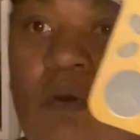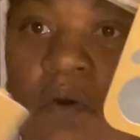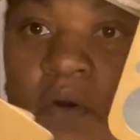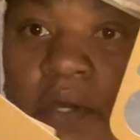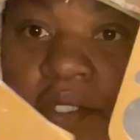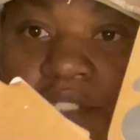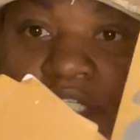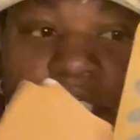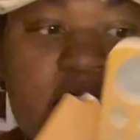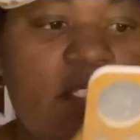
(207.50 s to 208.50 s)
on
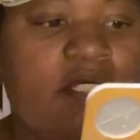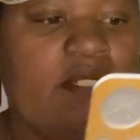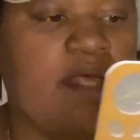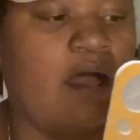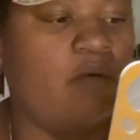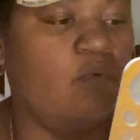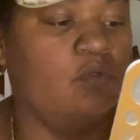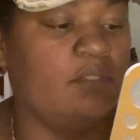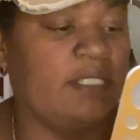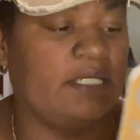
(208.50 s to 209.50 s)
Shein. I will
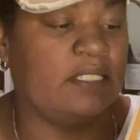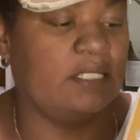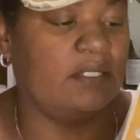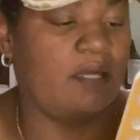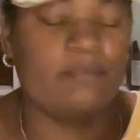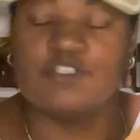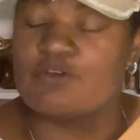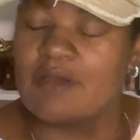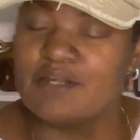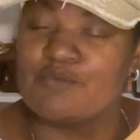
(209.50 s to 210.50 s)
link it. I be
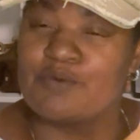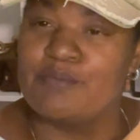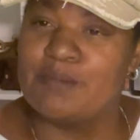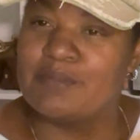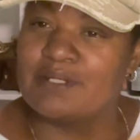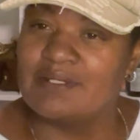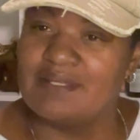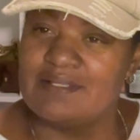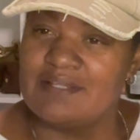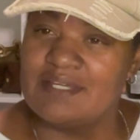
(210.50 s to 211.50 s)
trying to remember to
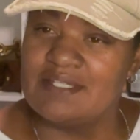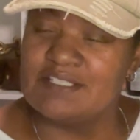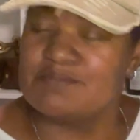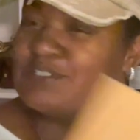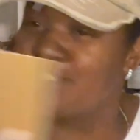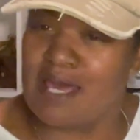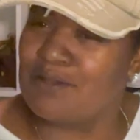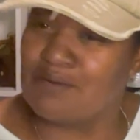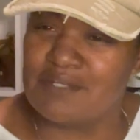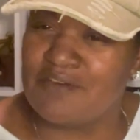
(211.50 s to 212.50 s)
link things, but y'all
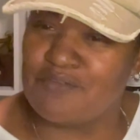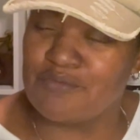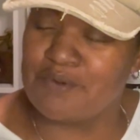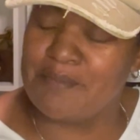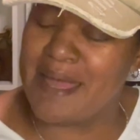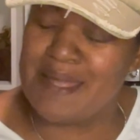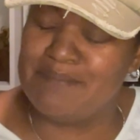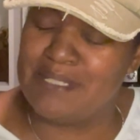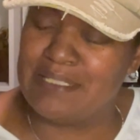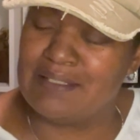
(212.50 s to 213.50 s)
don't ever remind
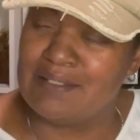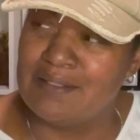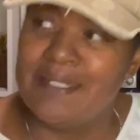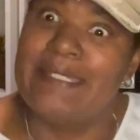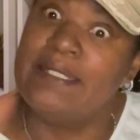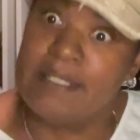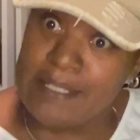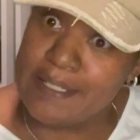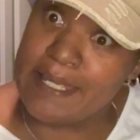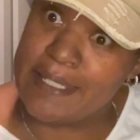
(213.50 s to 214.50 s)
me.
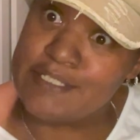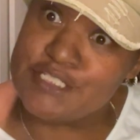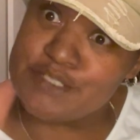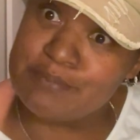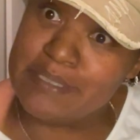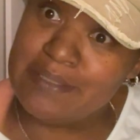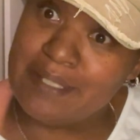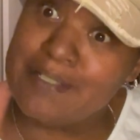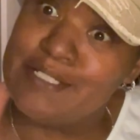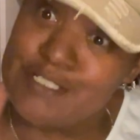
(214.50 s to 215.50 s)
Engagement.
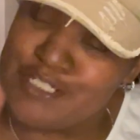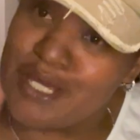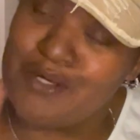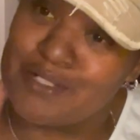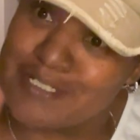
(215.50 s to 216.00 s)
I need y'all to